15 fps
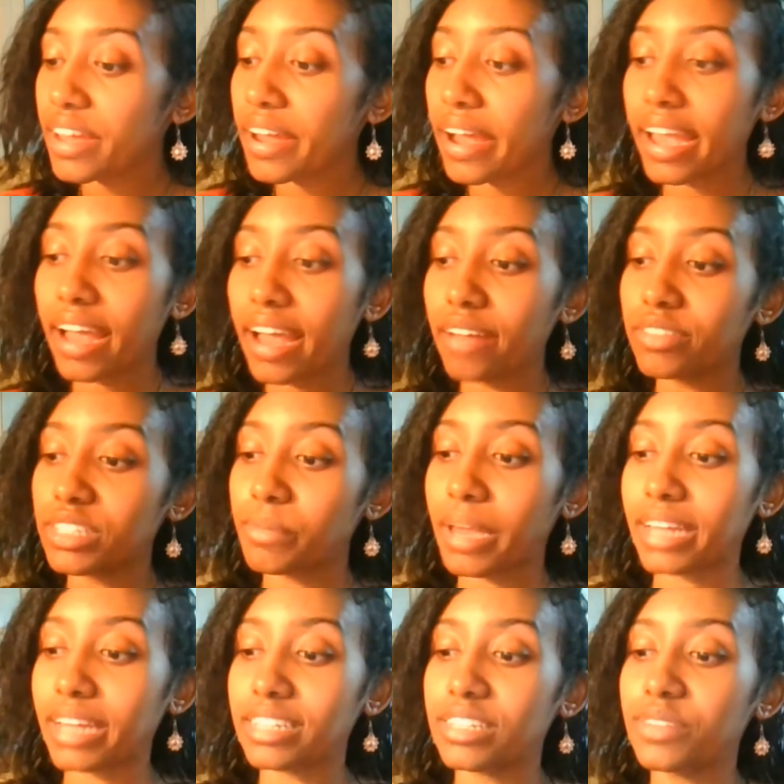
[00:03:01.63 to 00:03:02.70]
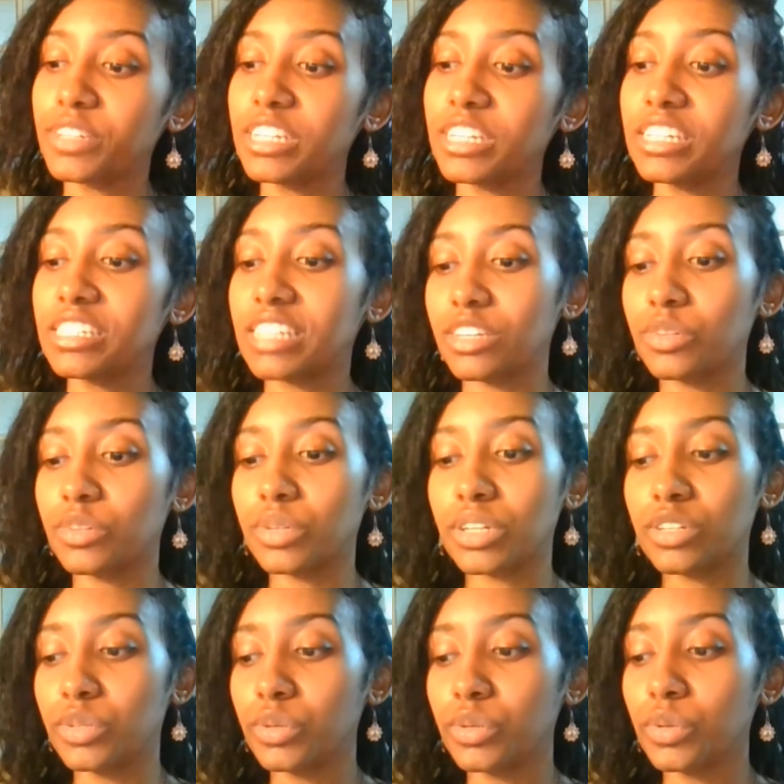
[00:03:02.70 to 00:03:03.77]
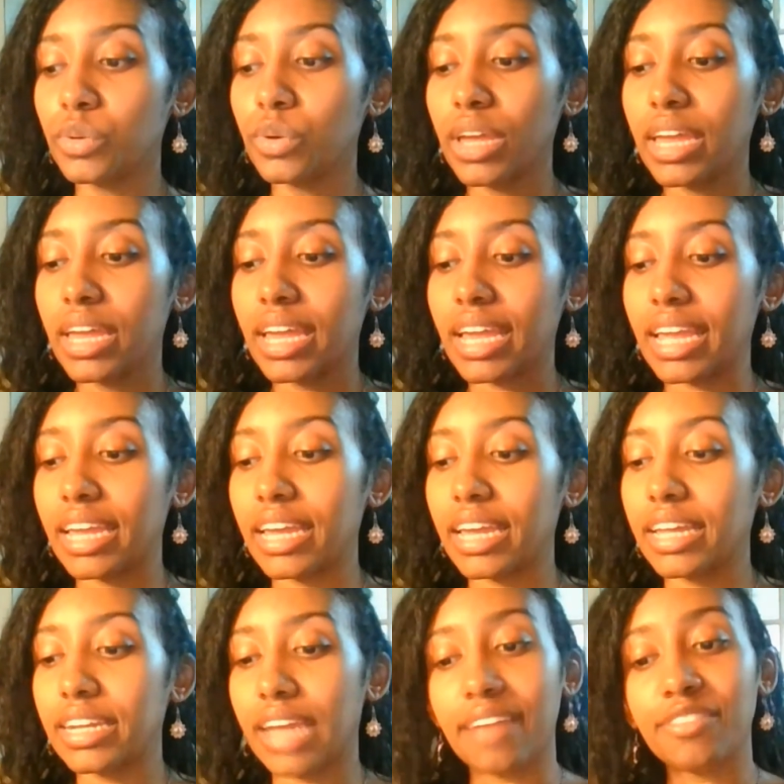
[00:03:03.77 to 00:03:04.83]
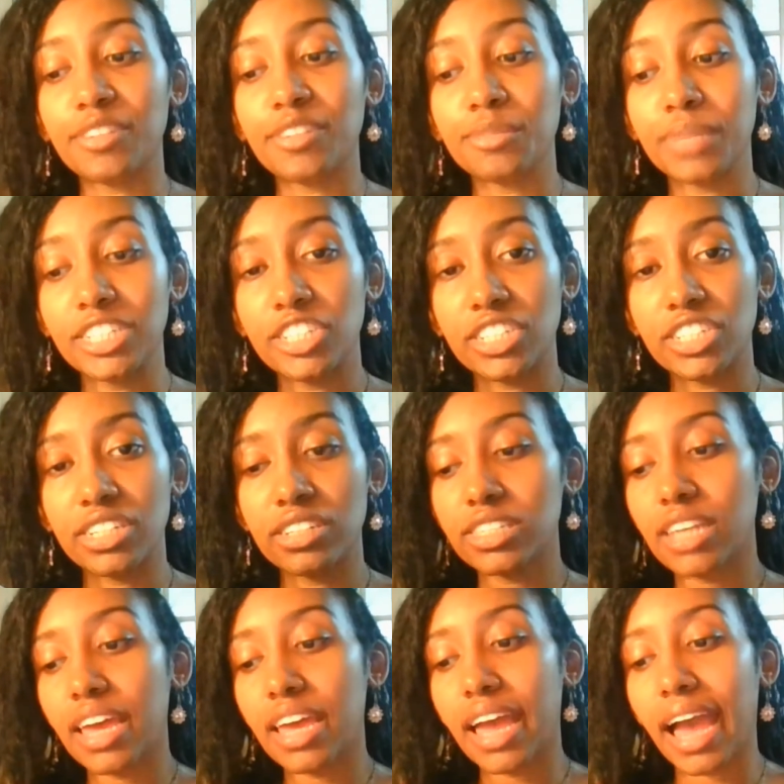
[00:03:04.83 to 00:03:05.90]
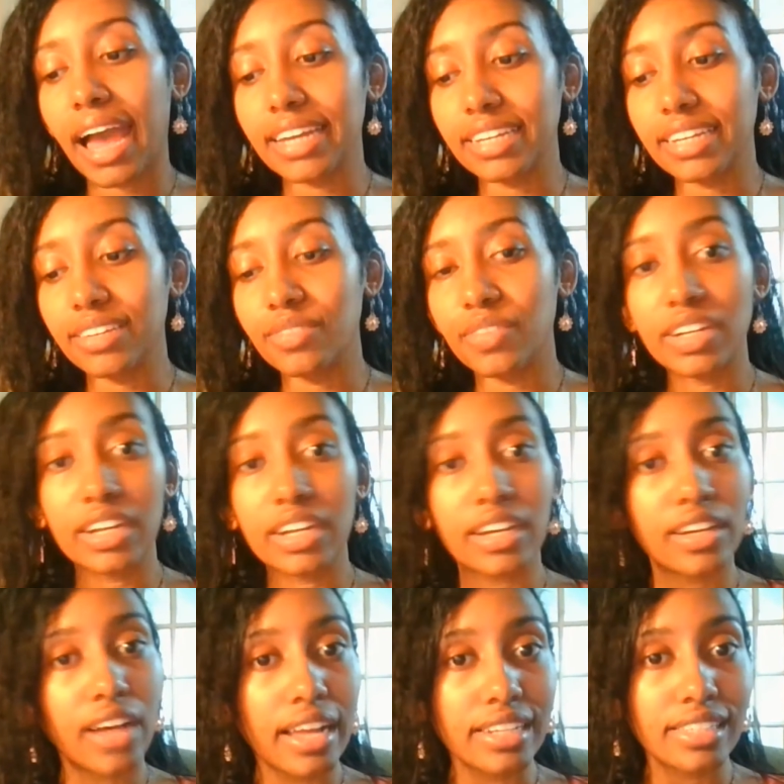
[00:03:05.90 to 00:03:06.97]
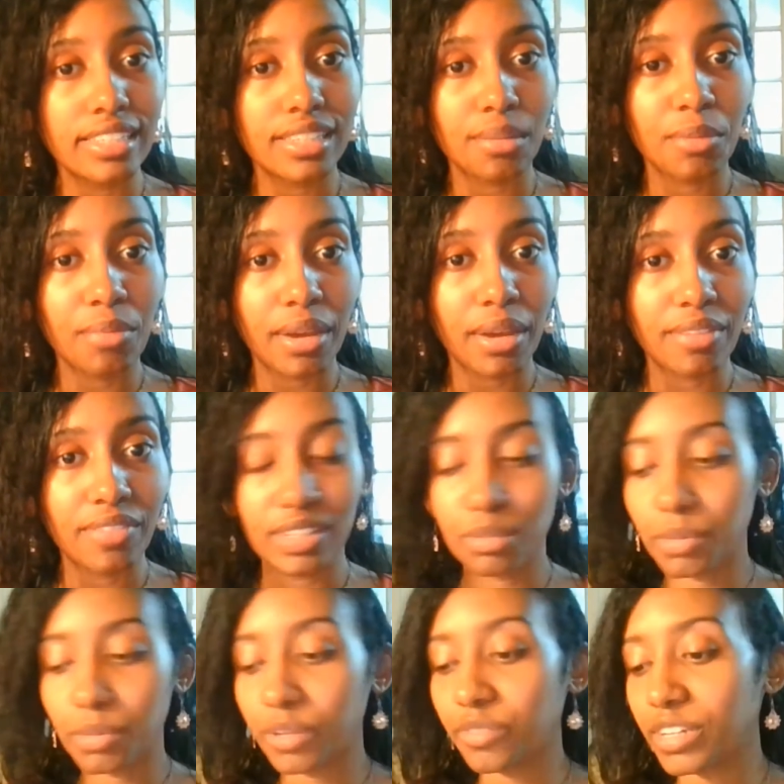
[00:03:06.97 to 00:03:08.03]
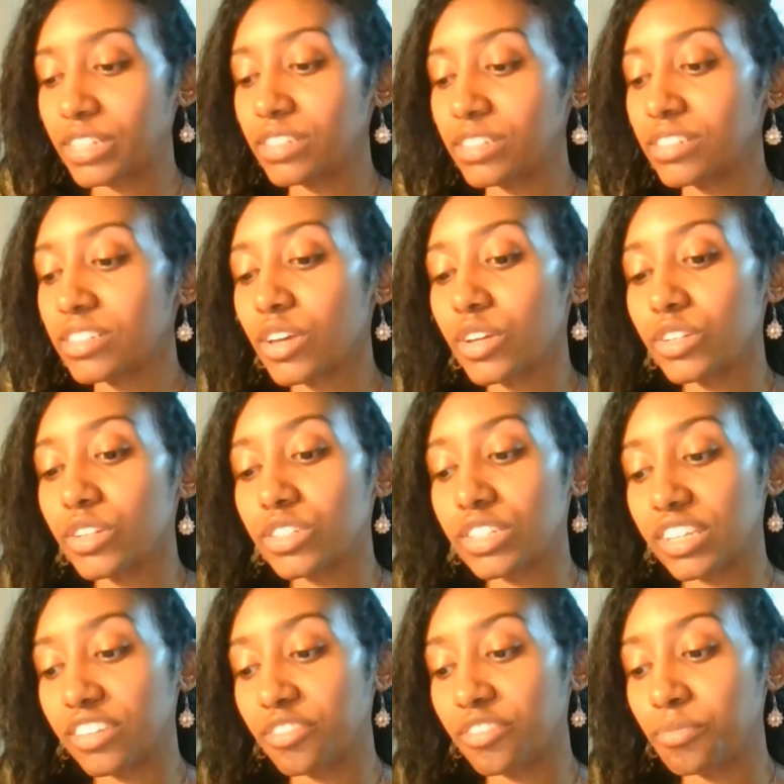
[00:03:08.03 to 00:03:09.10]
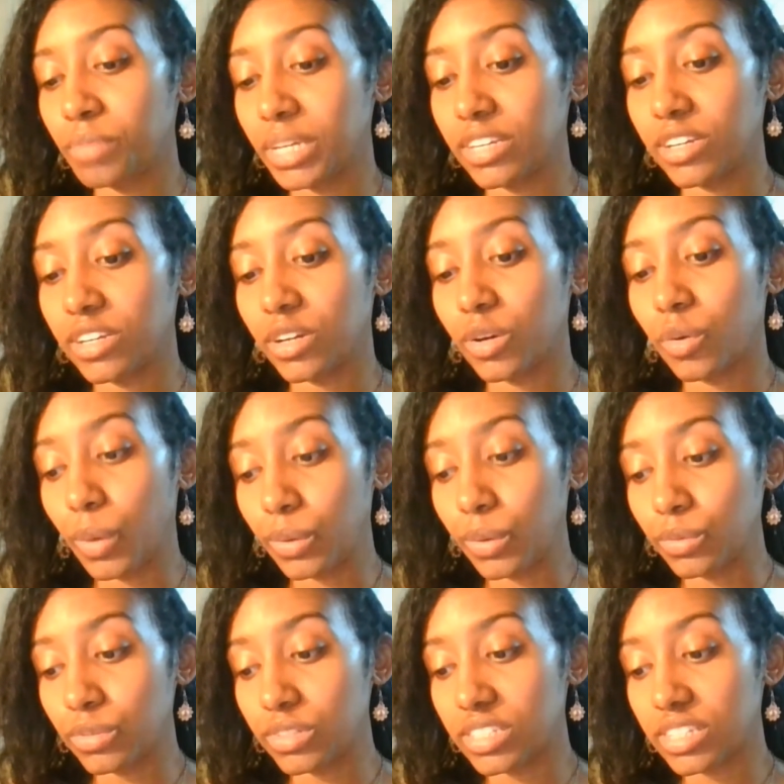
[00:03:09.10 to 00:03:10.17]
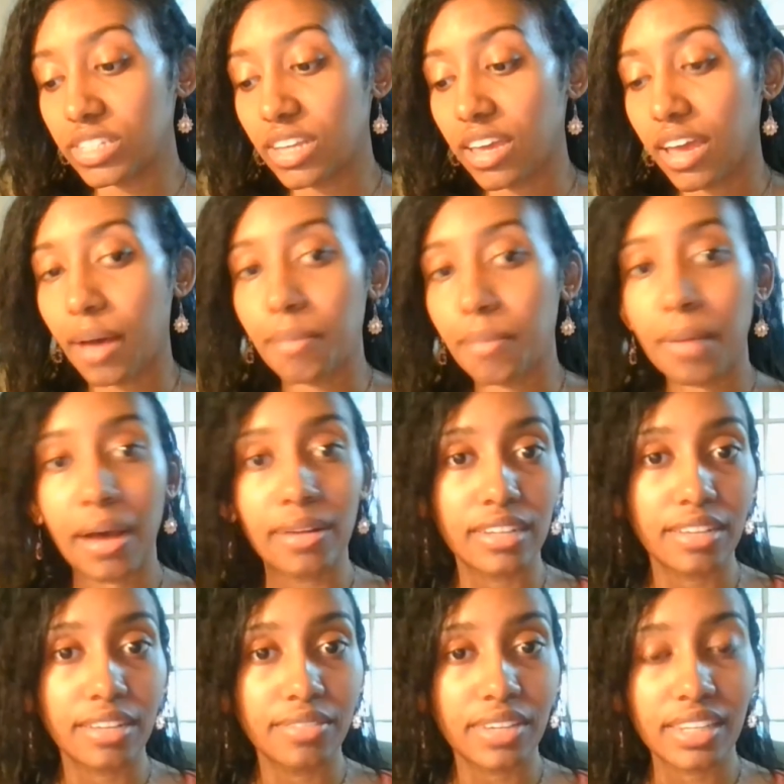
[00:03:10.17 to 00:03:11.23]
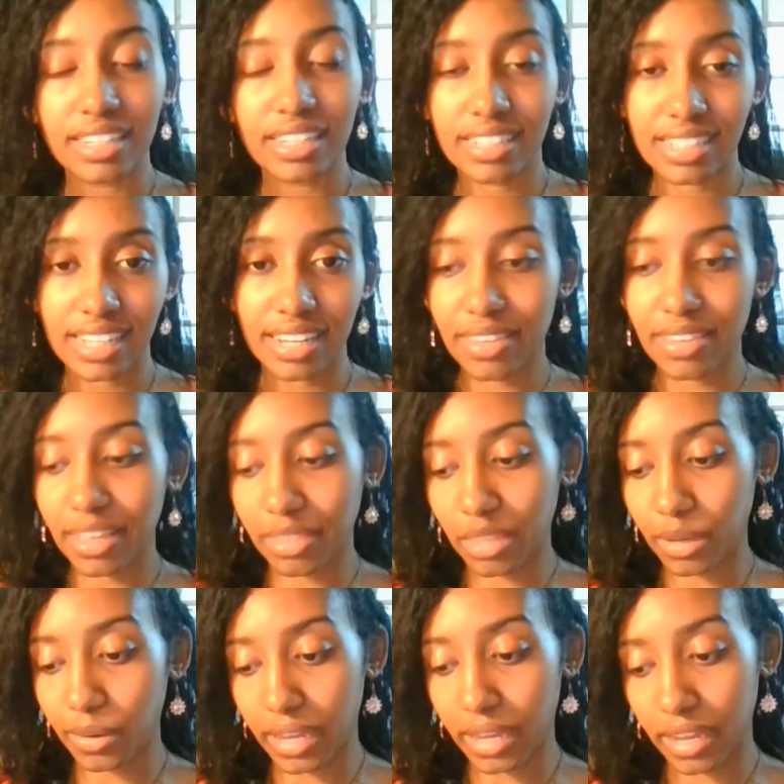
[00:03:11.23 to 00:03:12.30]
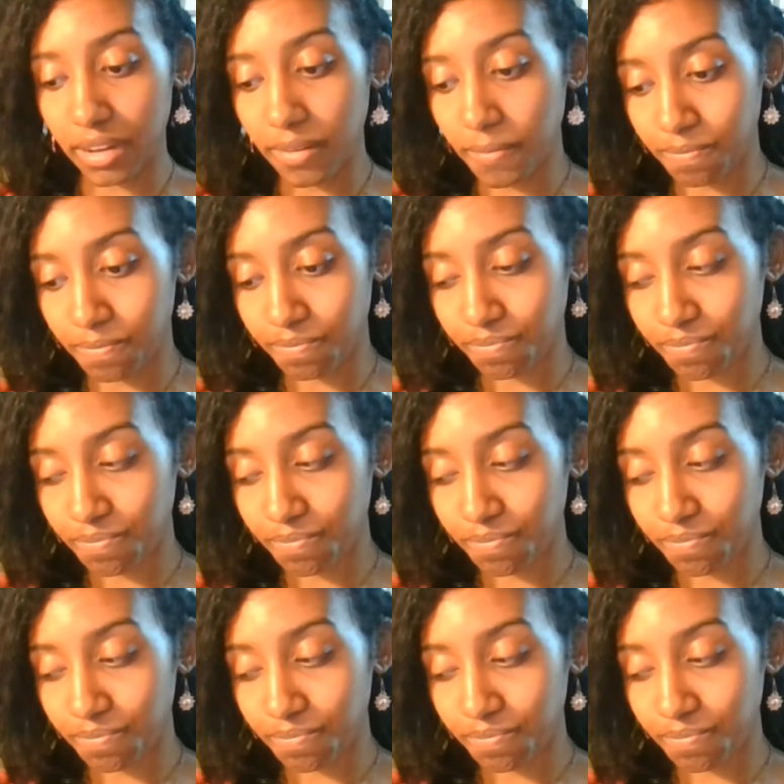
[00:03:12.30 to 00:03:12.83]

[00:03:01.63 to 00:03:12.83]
I have some activities that you can do and affirmations. I even got some of my Facebook friends to give me quotes about loving the skin that they're in.